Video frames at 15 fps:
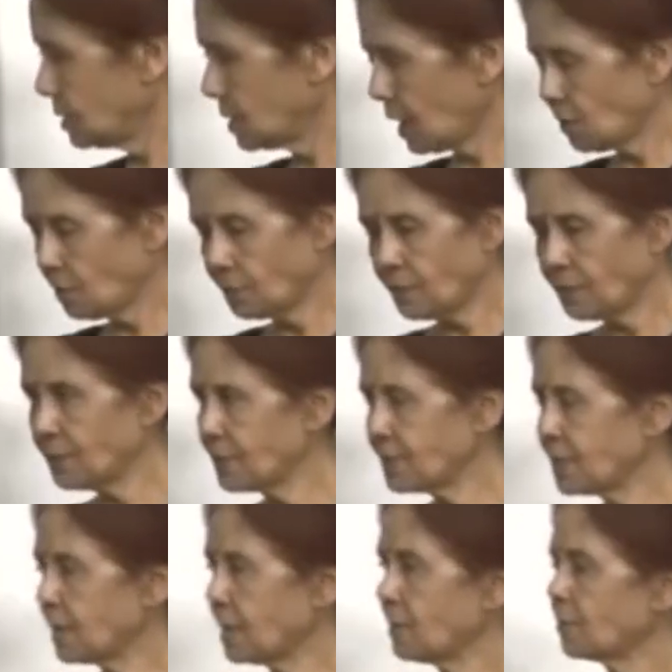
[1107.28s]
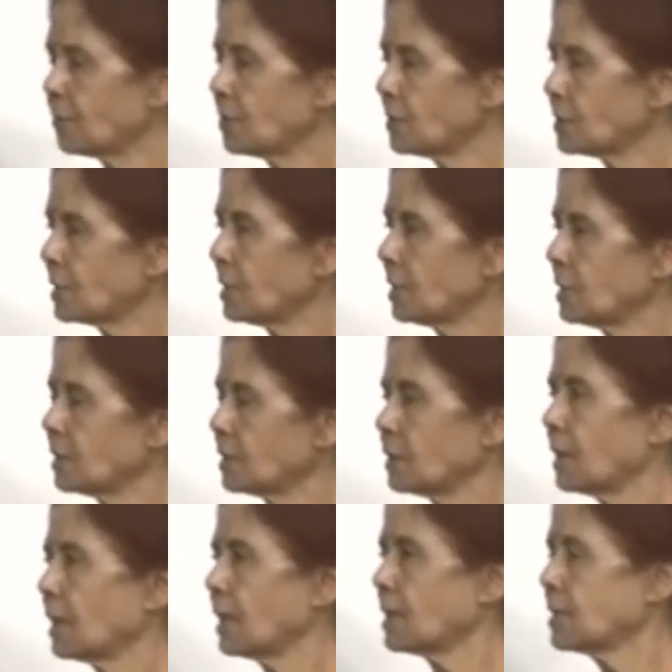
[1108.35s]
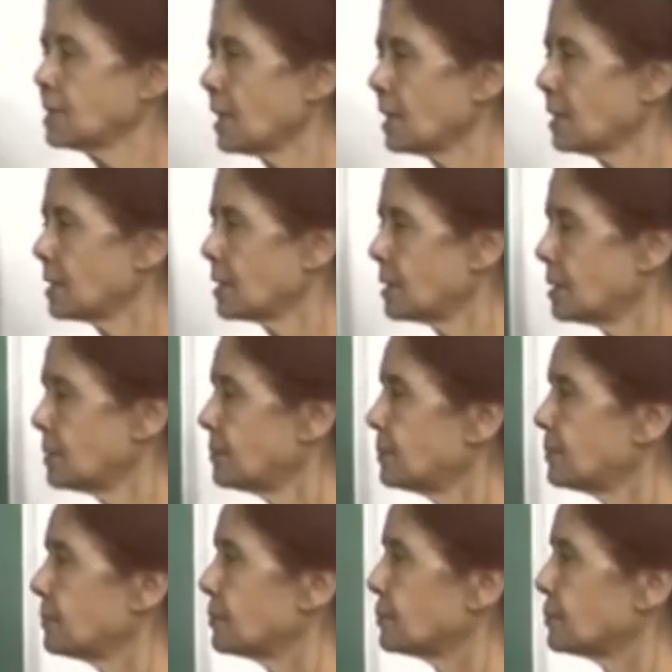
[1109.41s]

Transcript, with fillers: now we will see of course, see the thing is that um,